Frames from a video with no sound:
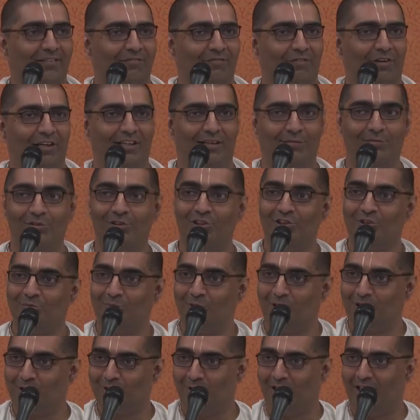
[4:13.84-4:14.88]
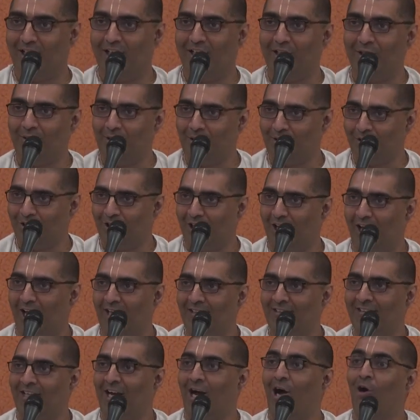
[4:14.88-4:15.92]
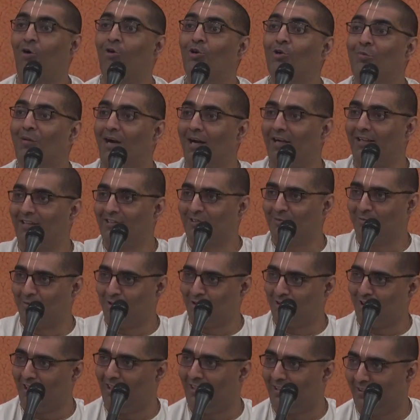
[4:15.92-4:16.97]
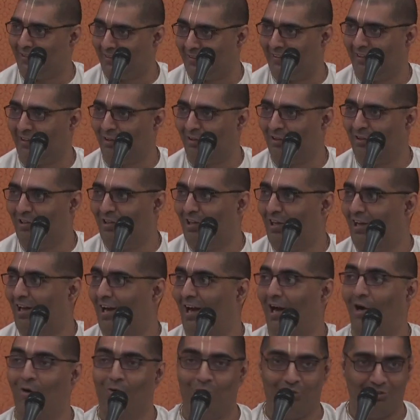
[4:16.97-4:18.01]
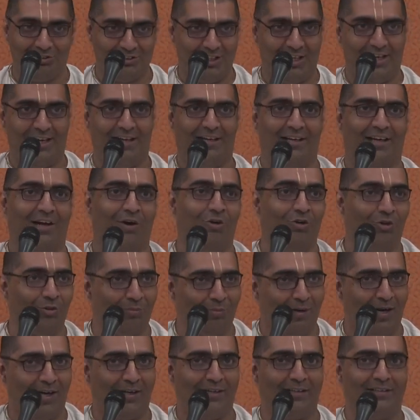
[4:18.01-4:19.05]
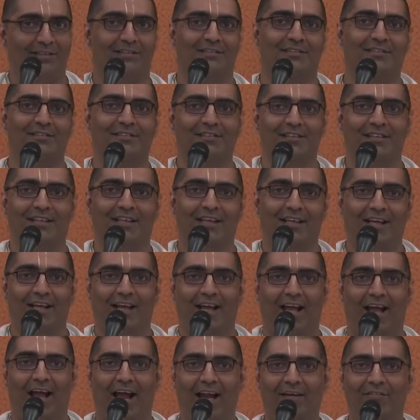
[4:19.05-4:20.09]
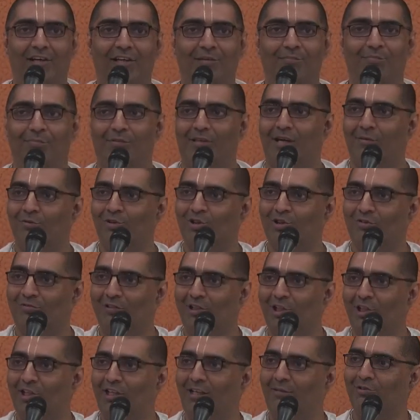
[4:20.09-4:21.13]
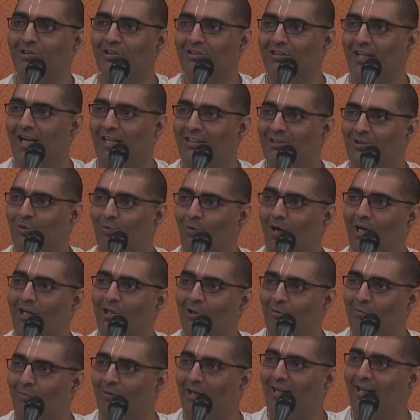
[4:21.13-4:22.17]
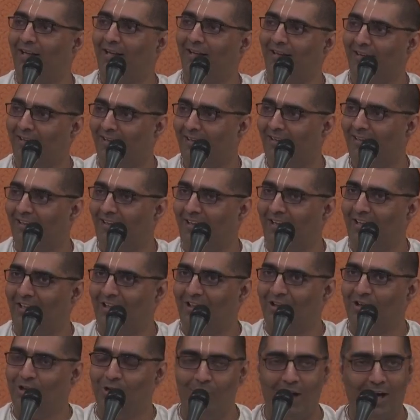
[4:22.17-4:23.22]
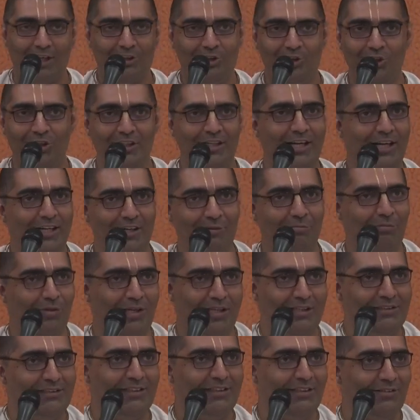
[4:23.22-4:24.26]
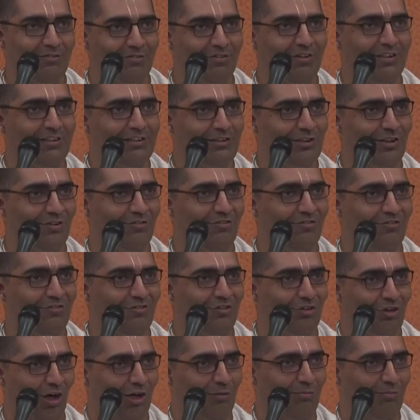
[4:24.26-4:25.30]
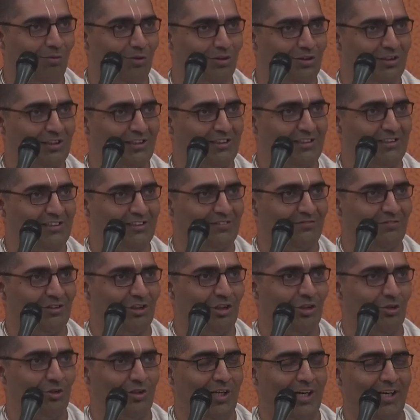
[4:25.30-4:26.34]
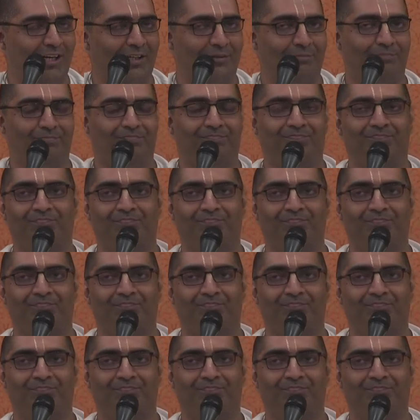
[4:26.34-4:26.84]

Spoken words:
When it comes to spirituality, you should ask how to practice spirituality, you know, how to chant, how to practice. And when it comes to video games, just ask why to play. You actually get amazing difference of thought process when you do that.